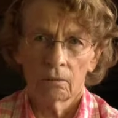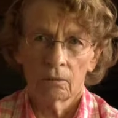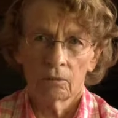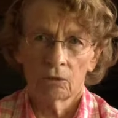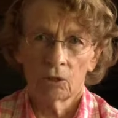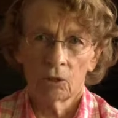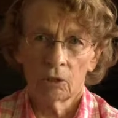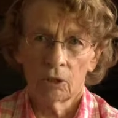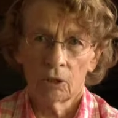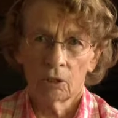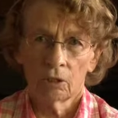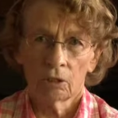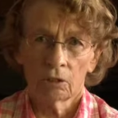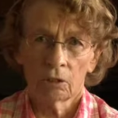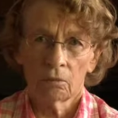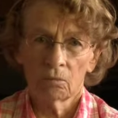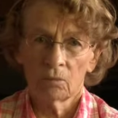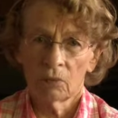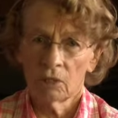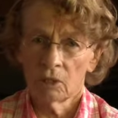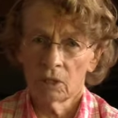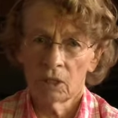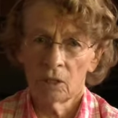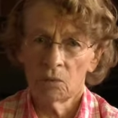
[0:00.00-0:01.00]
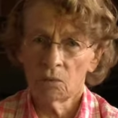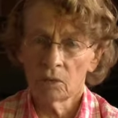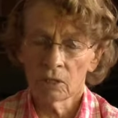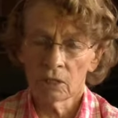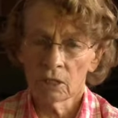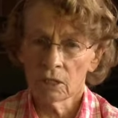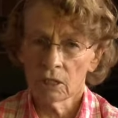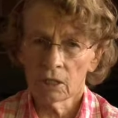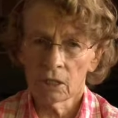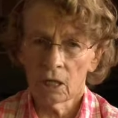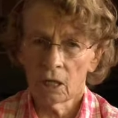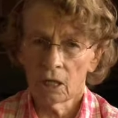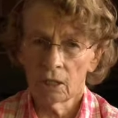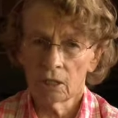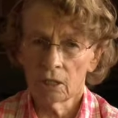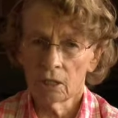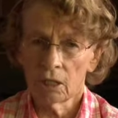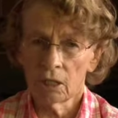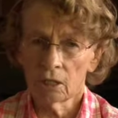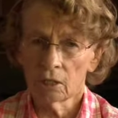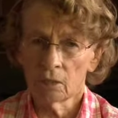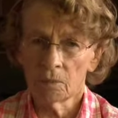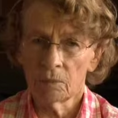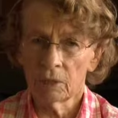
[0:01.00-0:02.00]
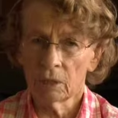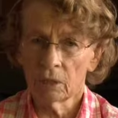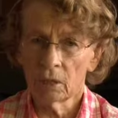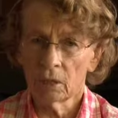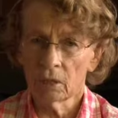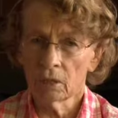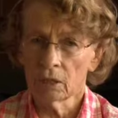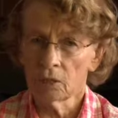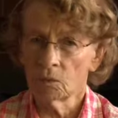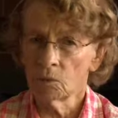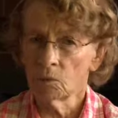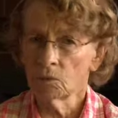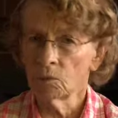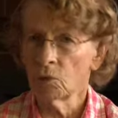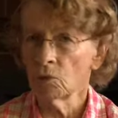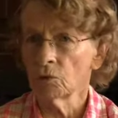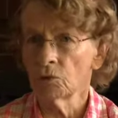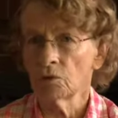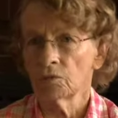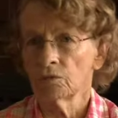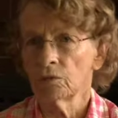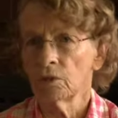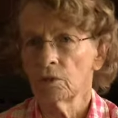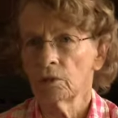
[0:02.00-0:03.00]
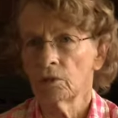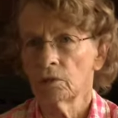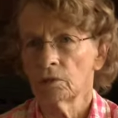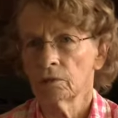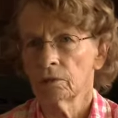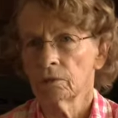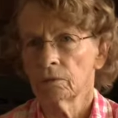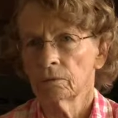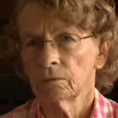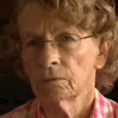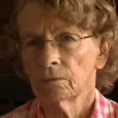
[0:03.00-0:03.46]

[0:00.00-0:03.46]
drunk, but he wasn't cited either because they were both at fault.